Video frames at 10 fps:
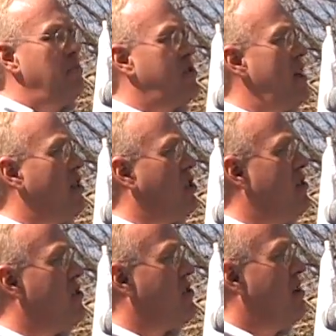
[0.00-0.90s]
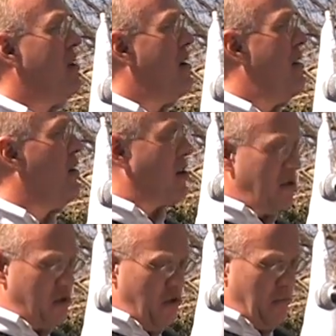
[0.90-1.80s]
obsessions of a
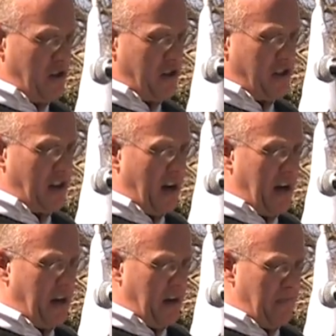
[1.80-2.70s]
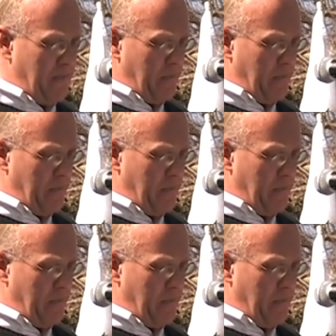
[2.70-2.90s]
consumer society.